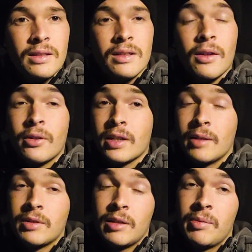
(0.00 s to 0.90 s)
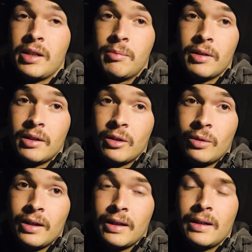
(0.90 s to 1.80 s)
and other times it could be a bit
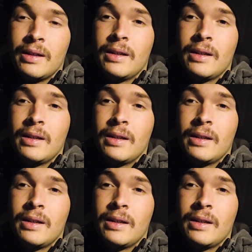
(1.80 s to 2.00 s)
annoying.